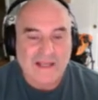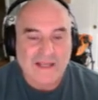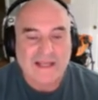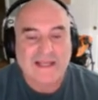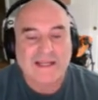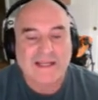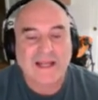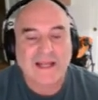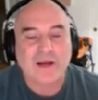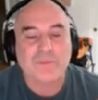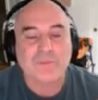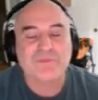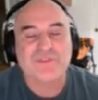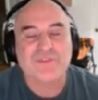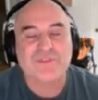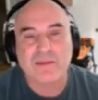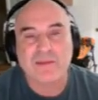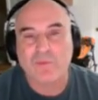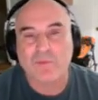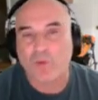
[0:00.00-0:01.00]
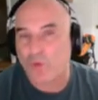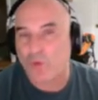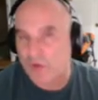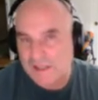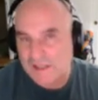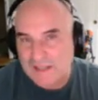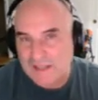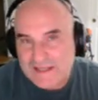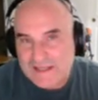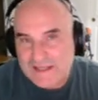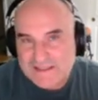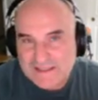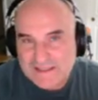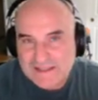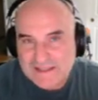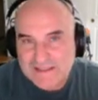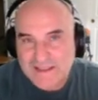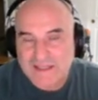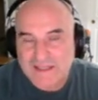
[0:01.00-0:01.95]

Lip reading: It helps them organize it.